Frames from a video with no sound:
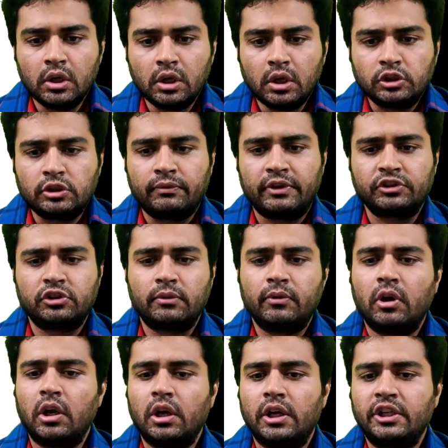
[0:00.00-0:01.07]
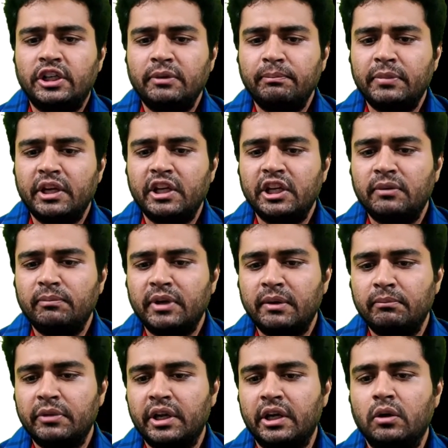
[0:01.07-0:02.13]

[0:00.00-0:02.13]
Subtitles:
So first of all, tympanic membrane,